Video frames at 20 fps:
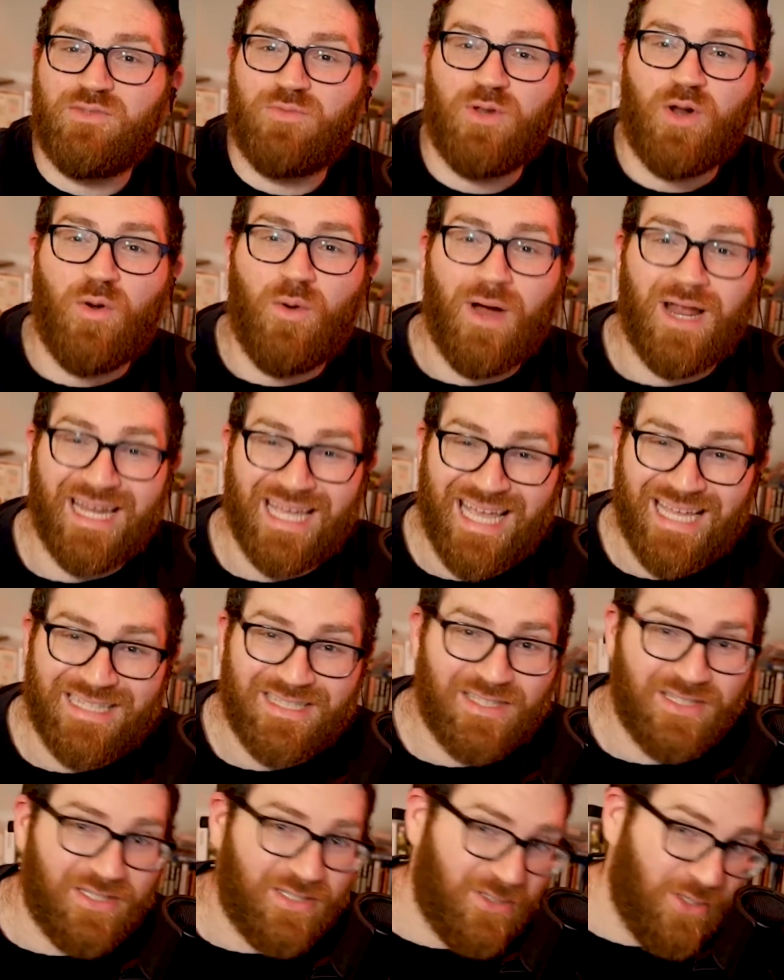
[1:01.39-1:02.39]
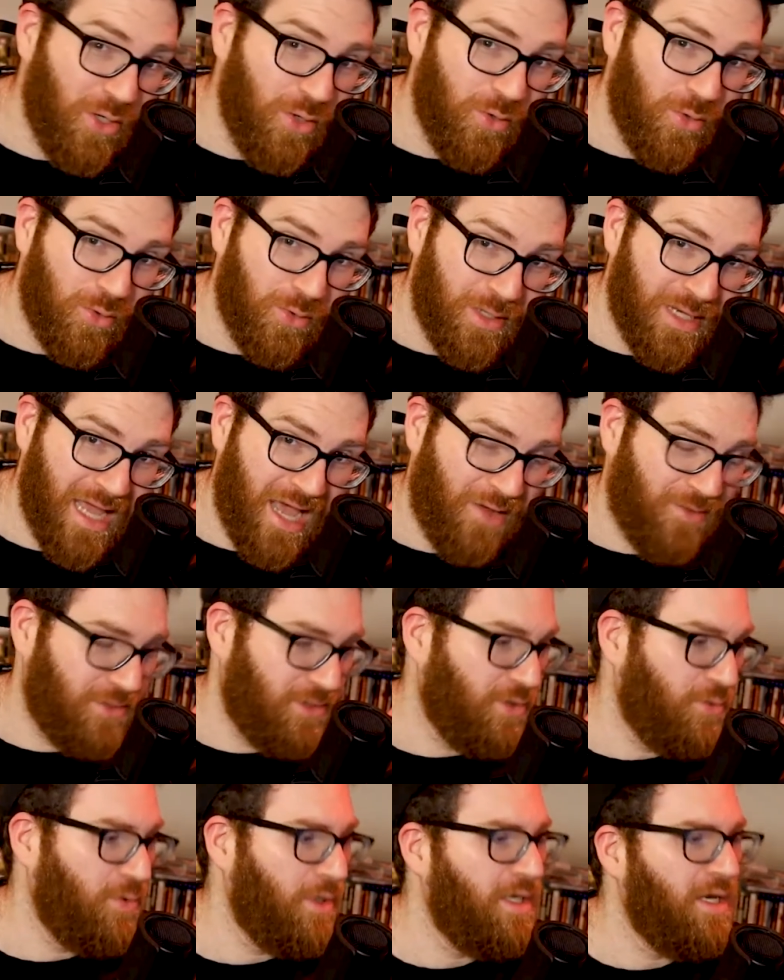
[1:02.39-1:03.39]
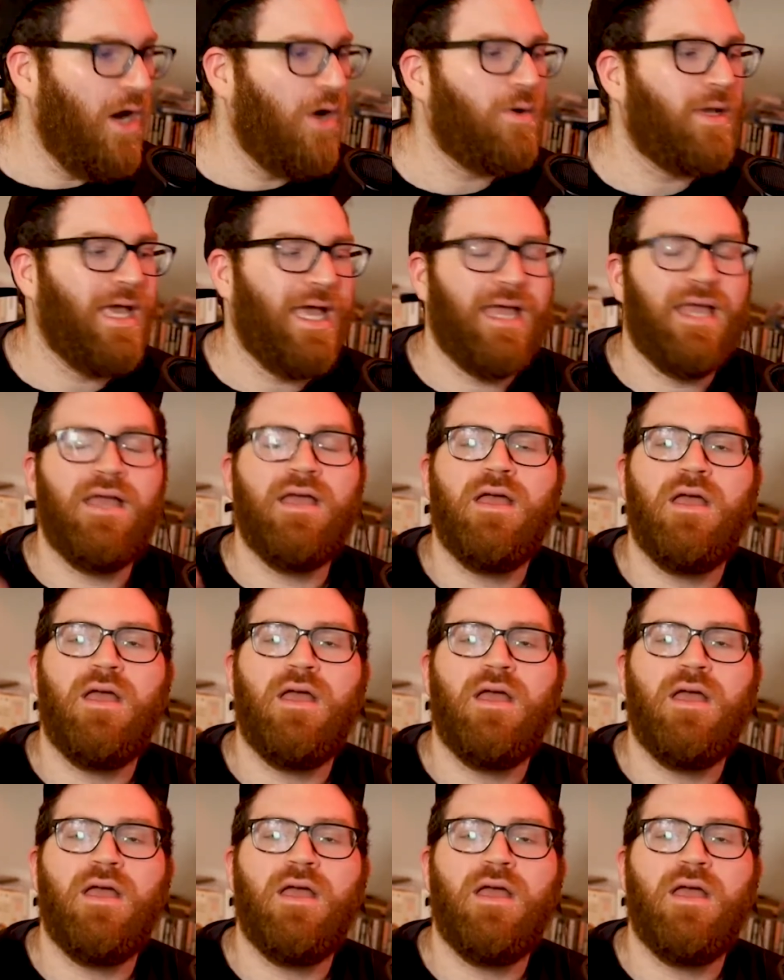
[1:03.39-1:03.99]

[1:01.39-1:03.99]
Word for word: We don't want to get sued now, do we? Okay.